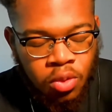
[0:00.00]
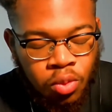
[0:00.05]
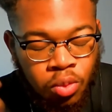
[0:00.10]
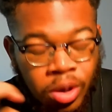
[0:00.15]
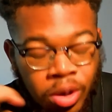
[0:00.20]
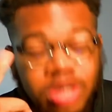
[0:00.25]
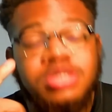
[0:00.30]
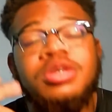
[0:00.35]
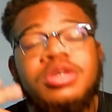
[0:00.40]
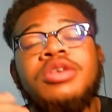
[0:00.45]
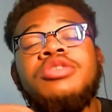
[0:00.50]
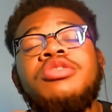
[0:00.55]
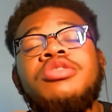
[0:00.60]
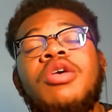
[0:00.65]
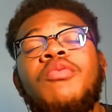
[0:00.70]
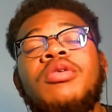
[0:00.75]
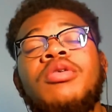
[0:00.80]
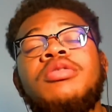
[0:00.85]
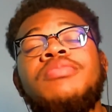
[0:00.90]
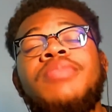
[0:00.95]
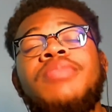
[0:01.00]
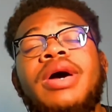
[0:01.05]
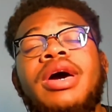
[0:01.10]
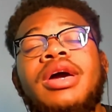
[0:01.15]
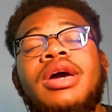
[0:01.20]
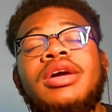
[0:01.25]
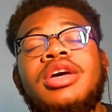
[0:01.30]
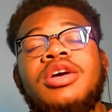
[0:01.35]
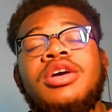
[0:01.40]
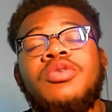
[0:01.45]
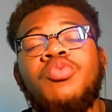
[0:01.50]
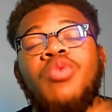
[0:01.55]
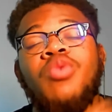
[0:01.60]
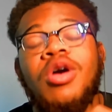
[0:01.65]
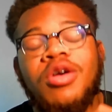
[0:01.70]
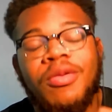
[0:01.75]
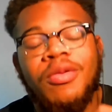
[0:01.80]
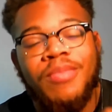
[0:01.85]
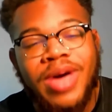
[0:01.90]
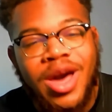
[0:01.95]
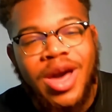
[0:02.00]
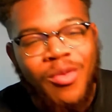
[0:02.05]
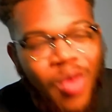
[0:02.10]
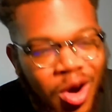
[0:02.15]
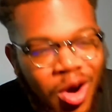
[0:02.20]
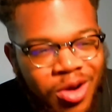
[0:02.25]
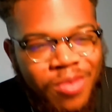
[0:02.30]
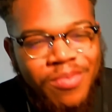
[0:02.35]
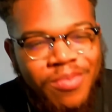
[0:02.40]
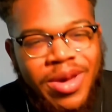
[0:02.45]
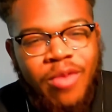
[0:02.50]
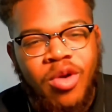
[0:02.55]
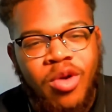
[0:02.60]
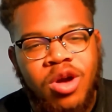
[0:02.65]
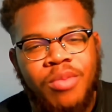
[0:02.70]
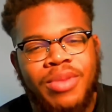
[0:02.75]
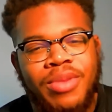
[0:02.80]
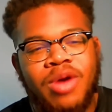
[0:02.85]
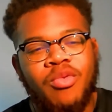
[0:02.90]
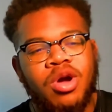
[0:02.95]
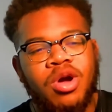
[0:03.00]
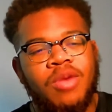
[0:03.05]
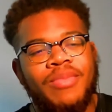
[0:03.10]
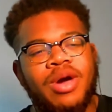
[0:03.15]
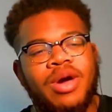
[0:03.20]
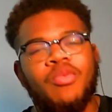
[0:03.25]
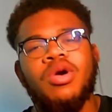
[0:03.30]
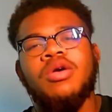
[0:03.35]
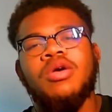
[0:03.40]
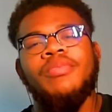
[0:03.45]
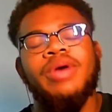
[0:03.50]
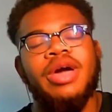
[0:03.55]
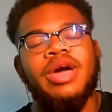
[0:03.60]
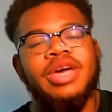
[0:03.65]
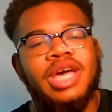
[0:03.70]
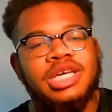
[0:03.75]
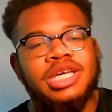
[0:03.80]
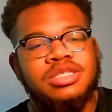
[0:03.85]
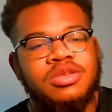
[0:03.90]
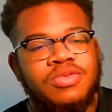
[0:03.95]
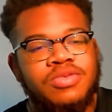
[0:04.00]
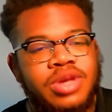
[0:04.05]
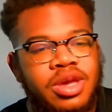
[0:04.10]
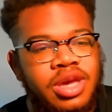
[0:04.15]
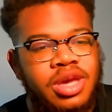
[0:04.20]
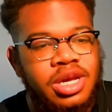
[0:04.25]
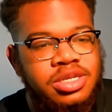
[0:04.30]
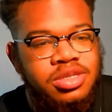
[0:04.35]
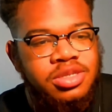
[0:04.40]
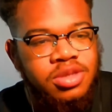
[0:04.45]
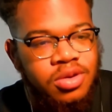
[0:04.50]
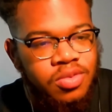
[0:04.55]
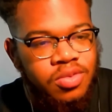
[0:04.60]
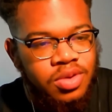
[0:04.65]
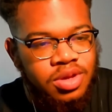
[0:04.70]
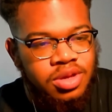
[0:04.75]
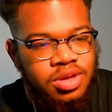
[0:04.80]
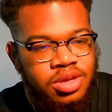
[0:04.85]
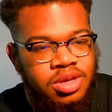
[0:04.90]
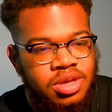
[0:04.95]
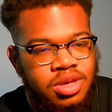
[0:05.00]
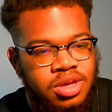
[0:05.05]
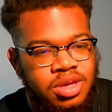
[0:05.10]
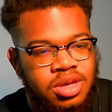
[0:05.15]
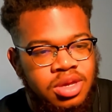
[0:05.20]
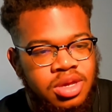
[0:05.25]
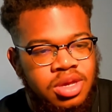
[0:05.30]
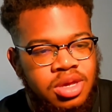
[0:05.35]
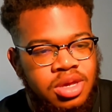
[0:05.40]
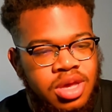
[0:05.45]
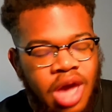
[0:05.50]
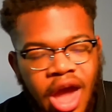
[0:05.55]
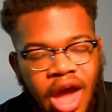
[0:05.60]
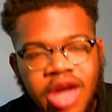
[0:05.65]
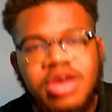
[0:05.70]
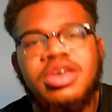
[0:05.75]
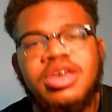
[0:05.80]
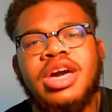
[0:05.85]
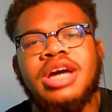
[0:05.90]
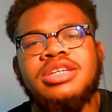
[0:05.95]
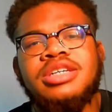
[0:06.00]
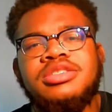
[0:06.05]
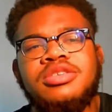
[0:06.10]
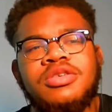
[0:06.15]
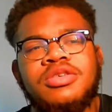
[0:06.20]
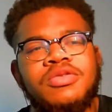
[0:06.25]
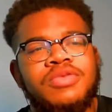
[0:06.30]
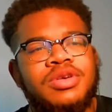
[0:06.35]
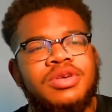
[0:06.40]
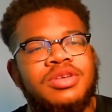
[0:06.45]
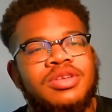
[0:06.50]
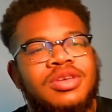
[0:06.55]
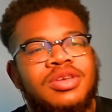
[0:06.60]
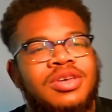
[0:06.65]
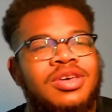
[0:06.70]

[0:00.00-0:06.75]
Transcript: What's good, y'all? Welcome back. Welcome back. Welcome back. Welcome back. Welcome back. Welcome back. How you guys doing? How you guys doing? How you guys doing?